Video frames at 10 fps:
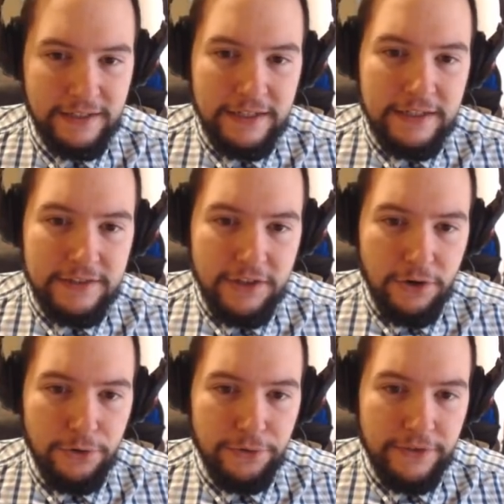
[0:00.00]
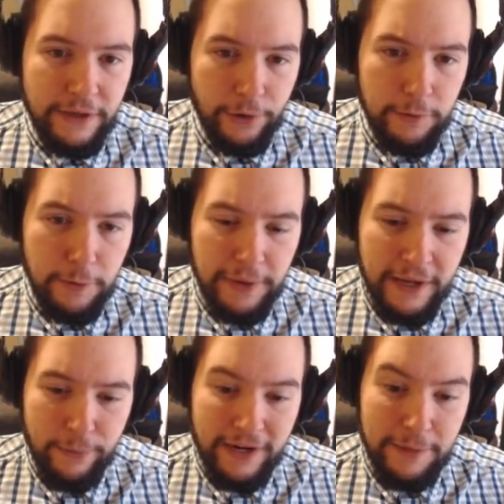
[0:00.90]
So it'll come up here
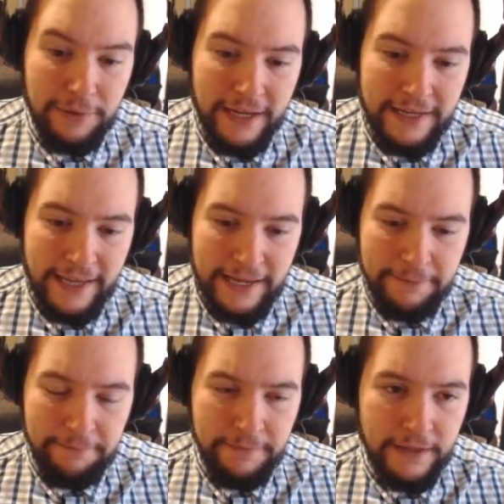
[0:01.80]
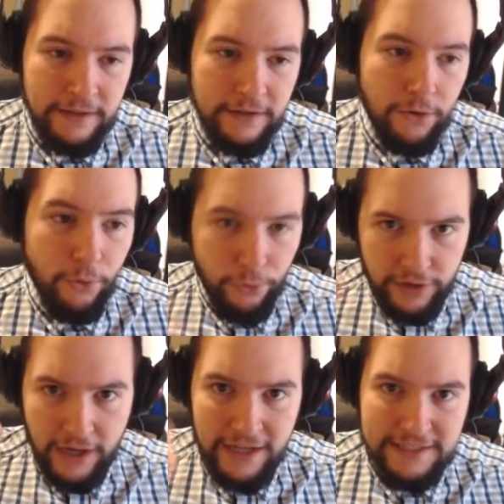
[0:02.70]
when I play a game, all the
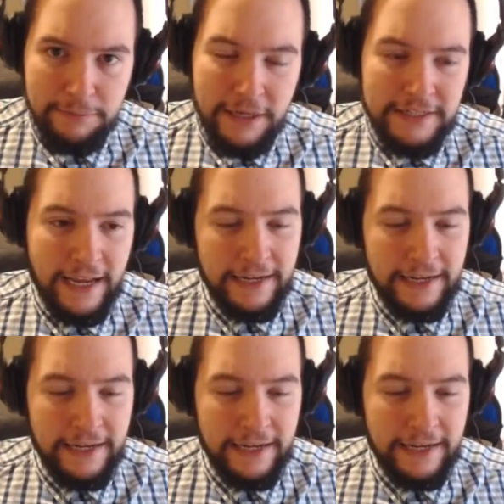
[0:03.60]
cards in my deck.